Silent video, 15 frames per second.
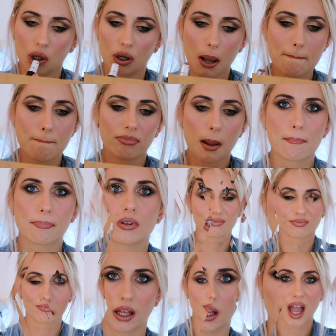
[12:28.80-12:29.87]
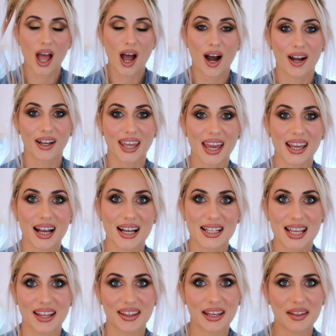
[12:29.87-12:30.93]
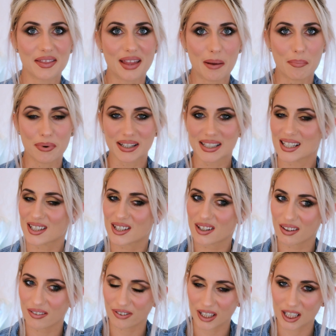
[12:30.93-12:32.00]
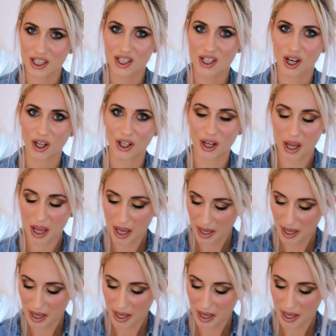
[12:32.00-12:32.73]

Woo! Okay guys, and then that brings us to the finished look.